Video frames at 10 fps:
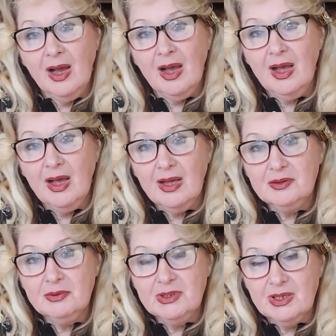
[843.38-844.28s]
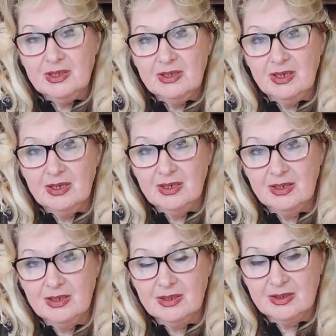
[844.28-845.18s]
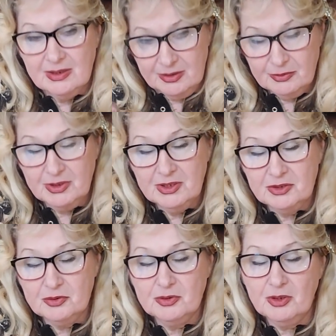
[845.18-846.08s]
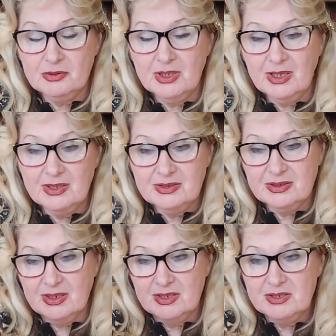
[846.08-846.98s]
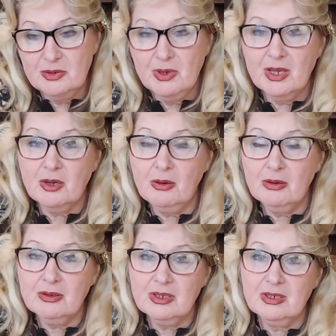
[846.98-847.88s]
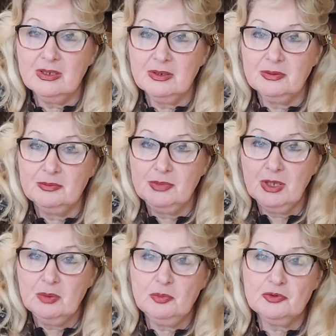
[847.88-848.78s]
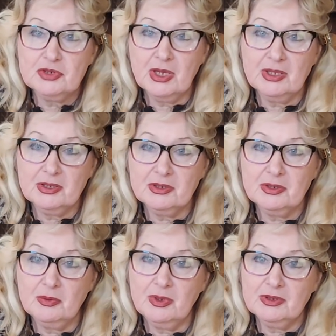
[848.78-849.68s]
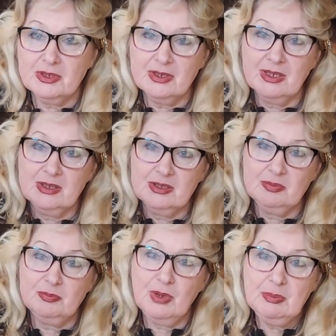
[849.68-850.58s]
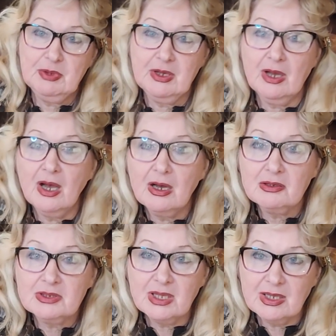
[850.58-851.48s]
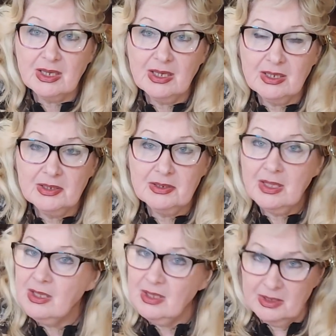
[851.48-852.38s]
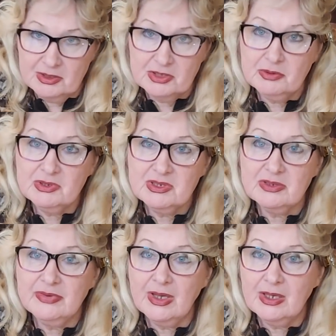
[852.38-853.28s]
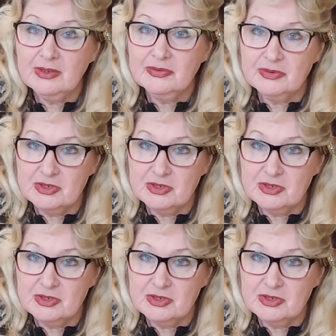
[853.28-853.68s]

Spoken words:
And when I wanted to know the answer, I saw a cork being pushed under the water and popping out again. She will survive.